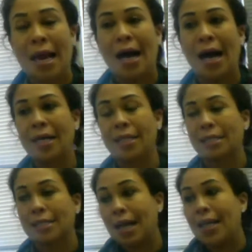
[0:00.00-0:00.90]
And it's
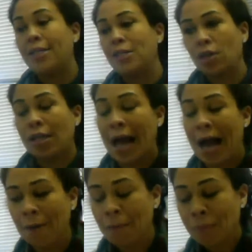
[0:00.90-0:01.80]
exciting to look
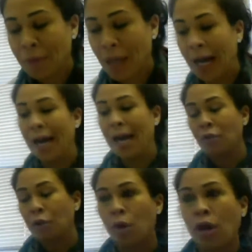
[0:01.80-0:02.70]
at.
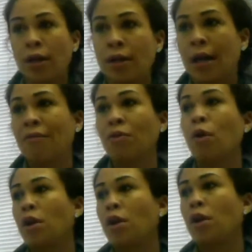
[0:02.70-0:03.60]
Everyone
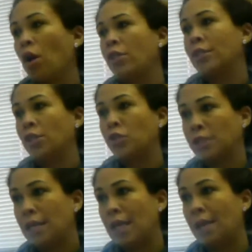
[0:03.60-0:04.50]
on our
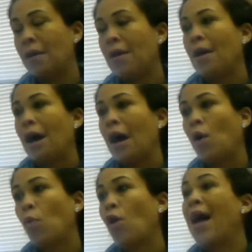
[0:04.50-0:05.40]
district team
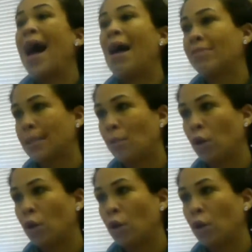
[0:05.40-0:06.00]
will have someone